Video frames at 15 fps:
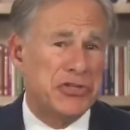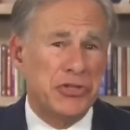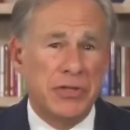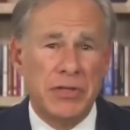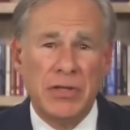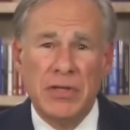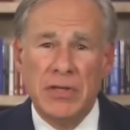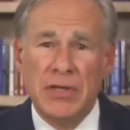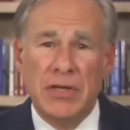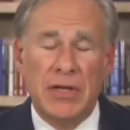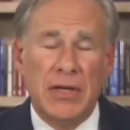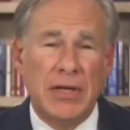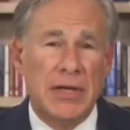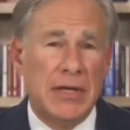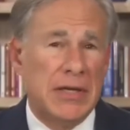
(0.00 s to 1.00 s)
than his
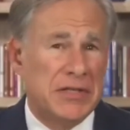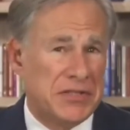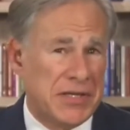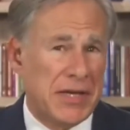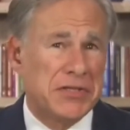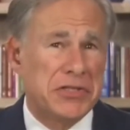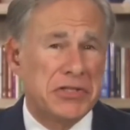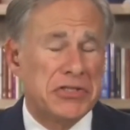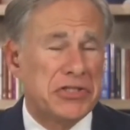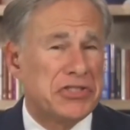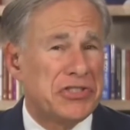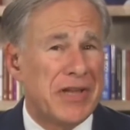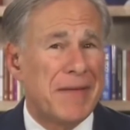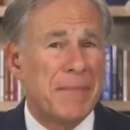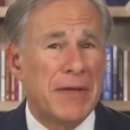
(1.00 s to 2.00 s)
previous executive
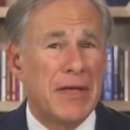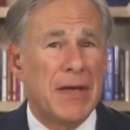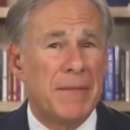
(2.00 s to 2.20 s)
order